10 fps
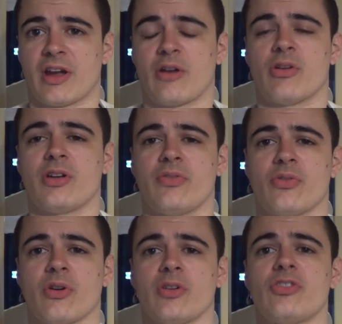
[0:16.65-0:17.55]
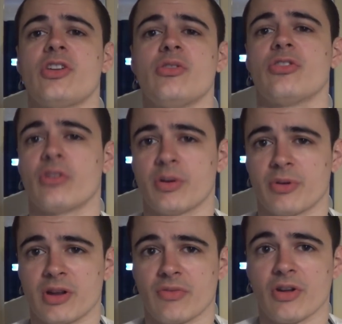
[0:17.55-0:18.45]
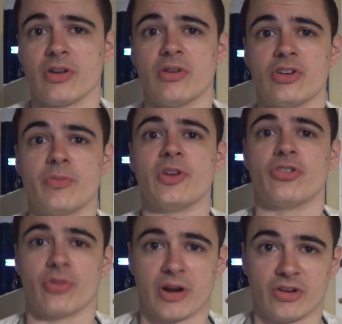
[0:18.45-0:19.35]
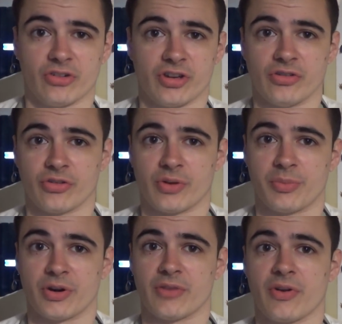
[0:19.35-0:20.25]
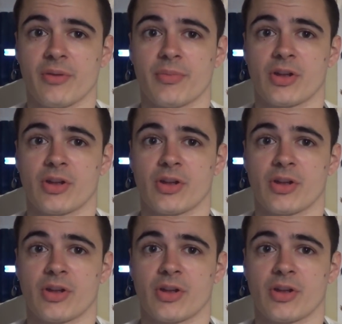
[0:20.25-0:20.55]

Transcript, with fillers: Now, if you're going to use a rebreather, you need to be trained to use a rebreather,